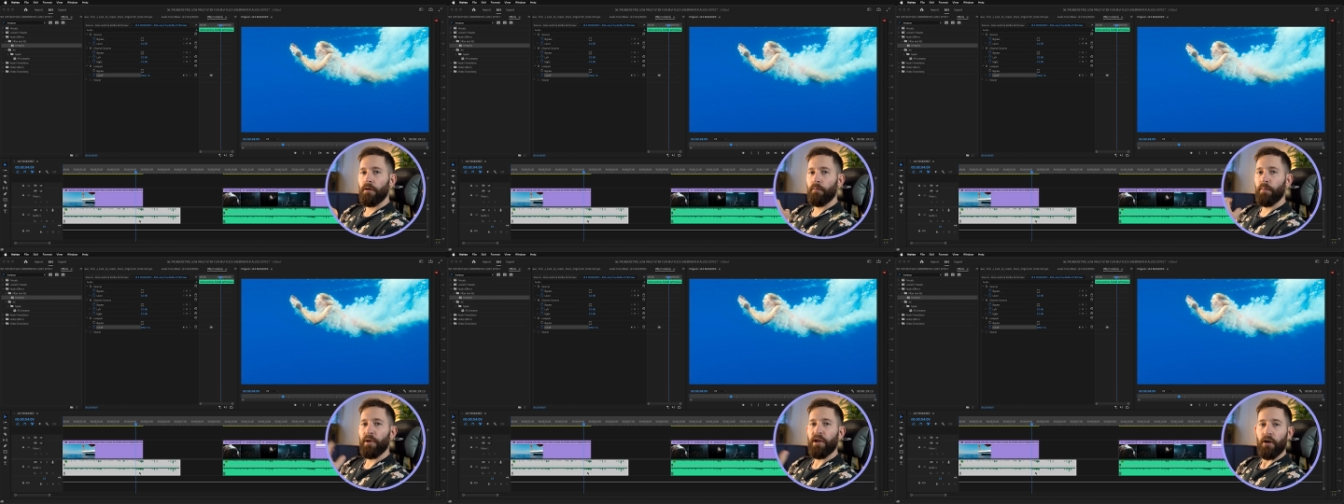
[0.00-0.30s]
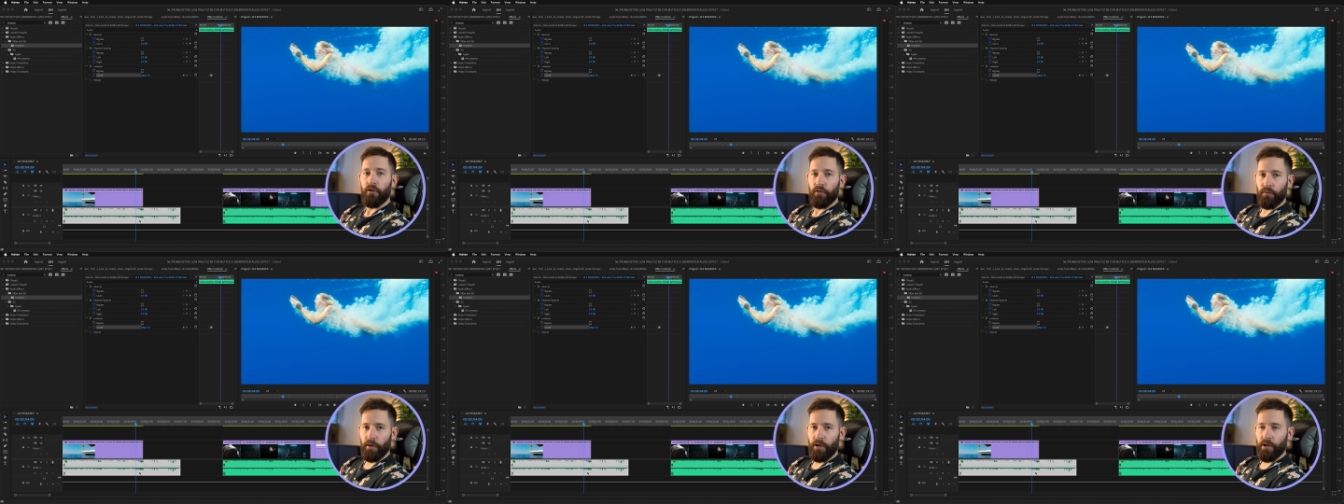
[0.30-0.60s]

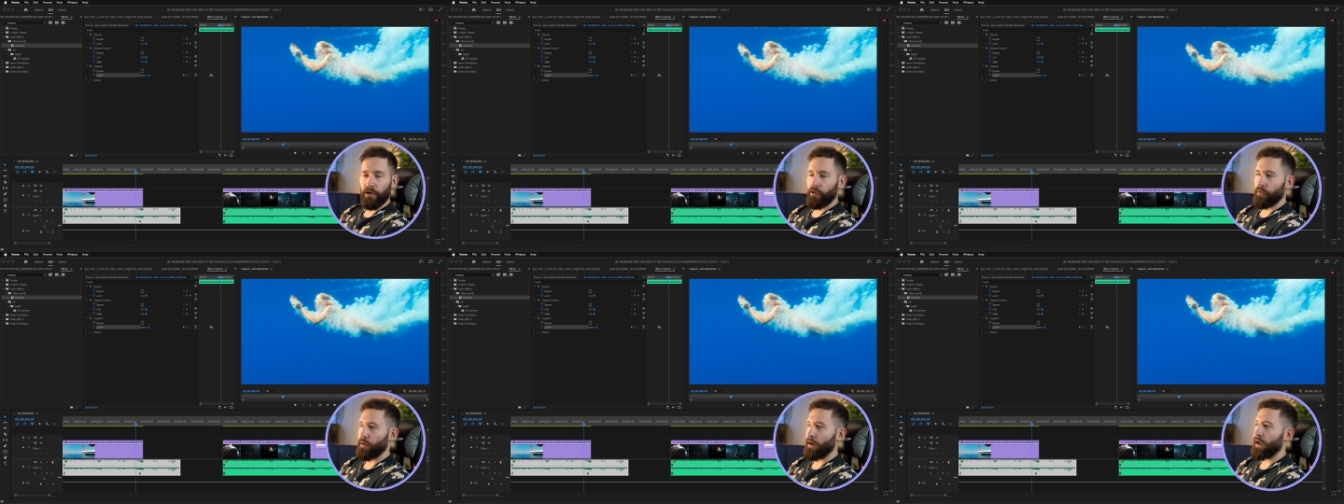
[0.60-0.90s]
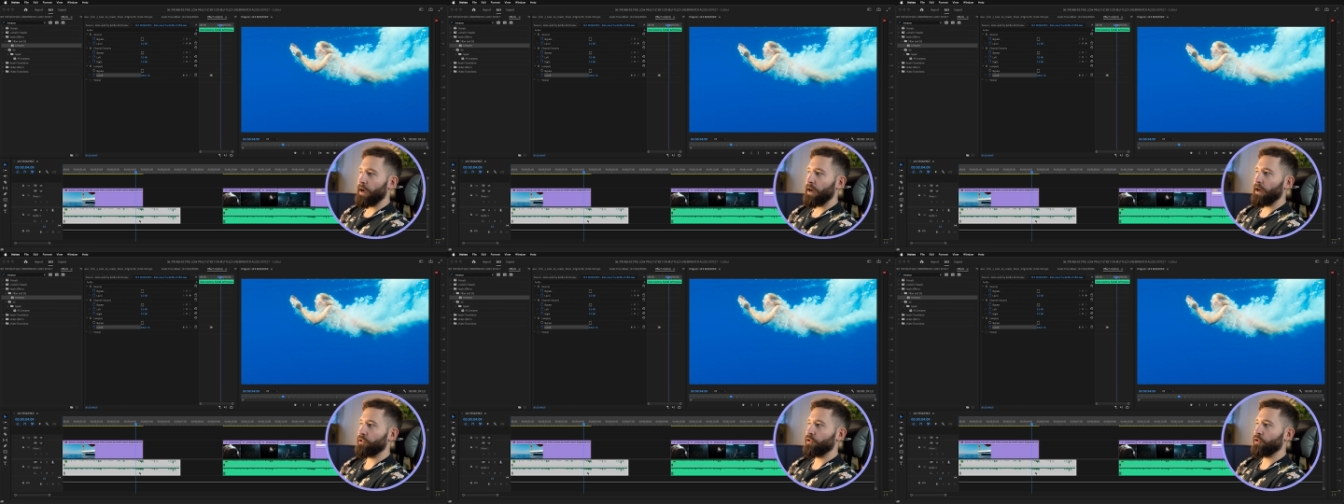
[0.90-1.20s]
Because we're going to do a
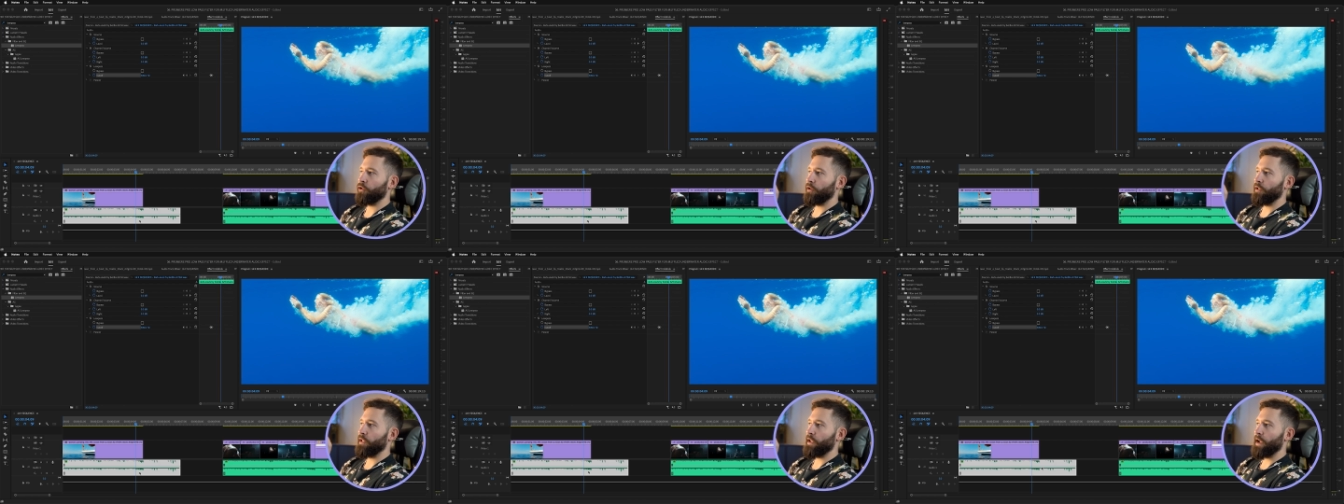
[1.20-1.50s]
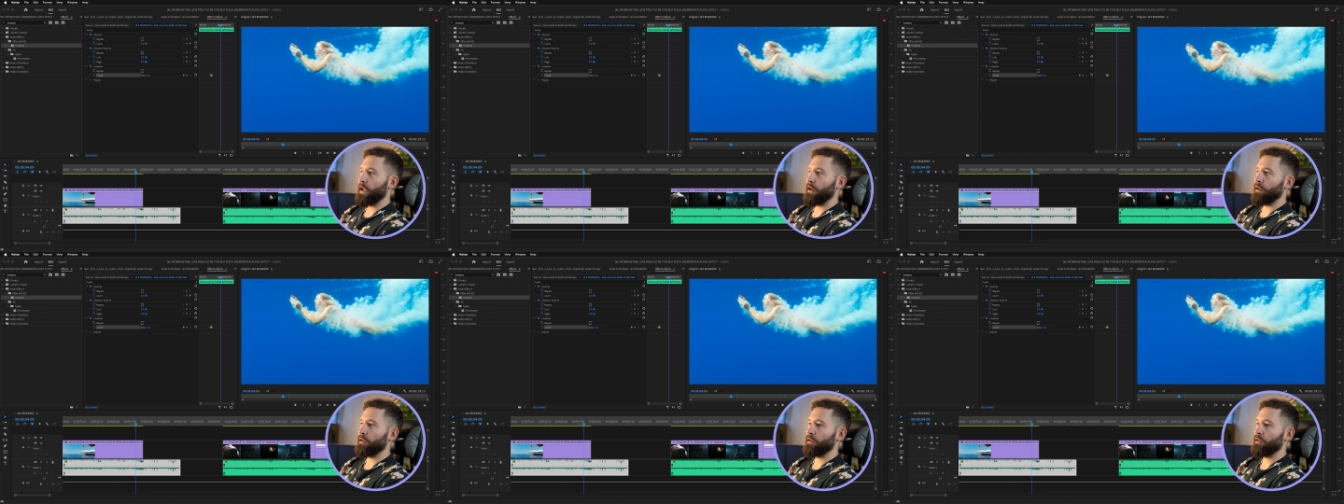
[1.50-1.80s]
hard cut at the
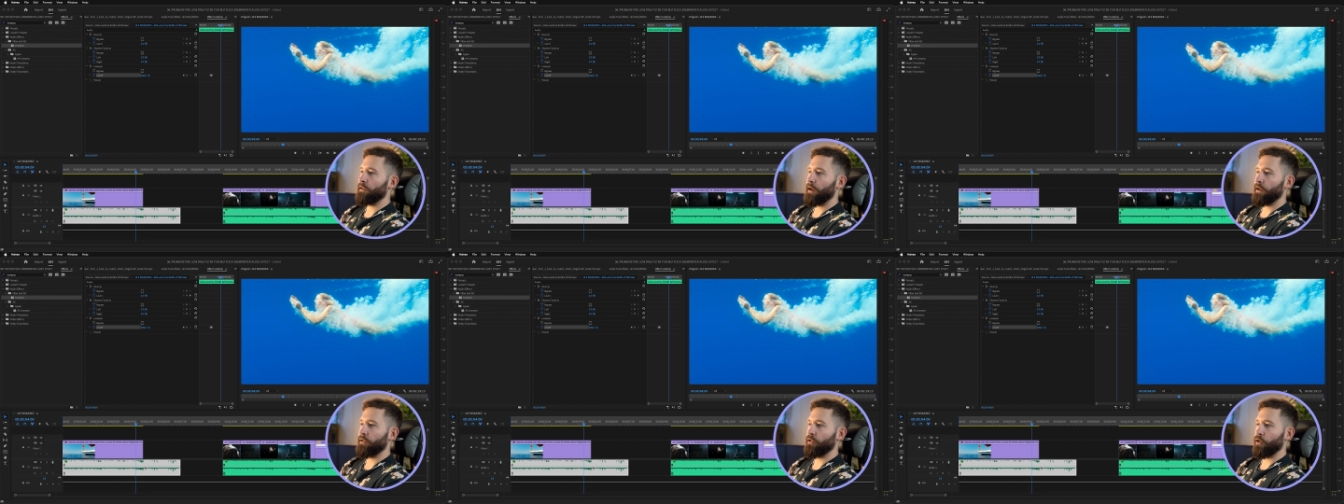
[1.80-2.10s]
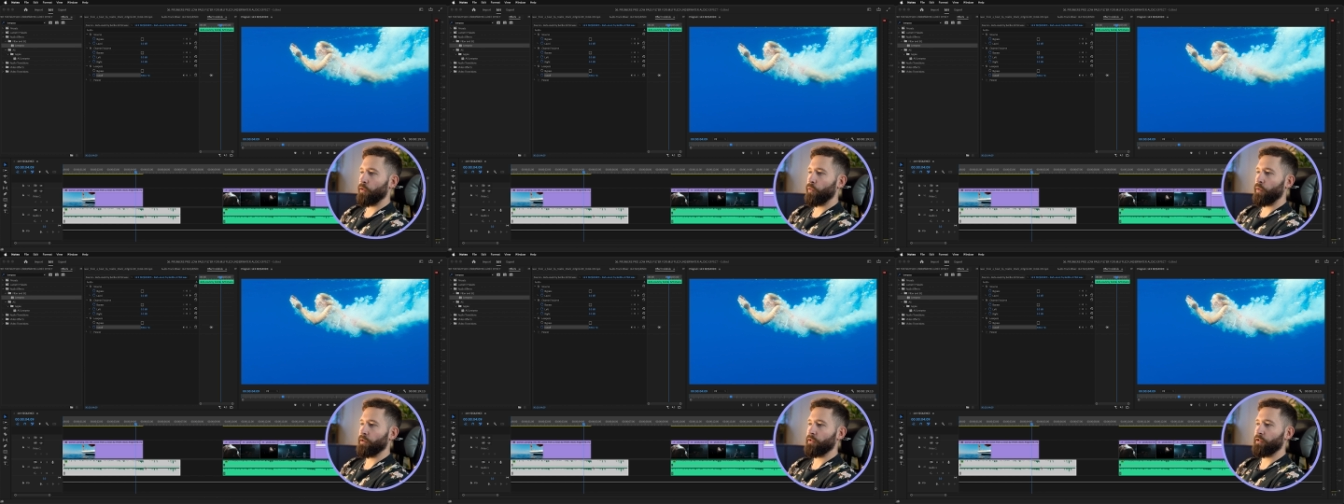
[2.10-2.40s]
end, I
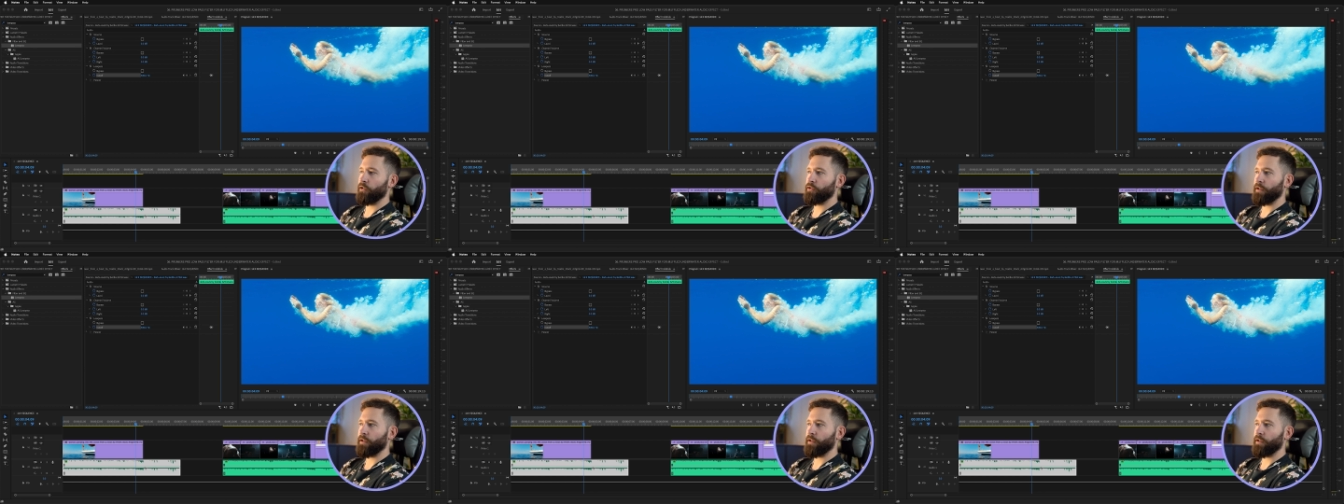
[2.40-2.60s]
don't want to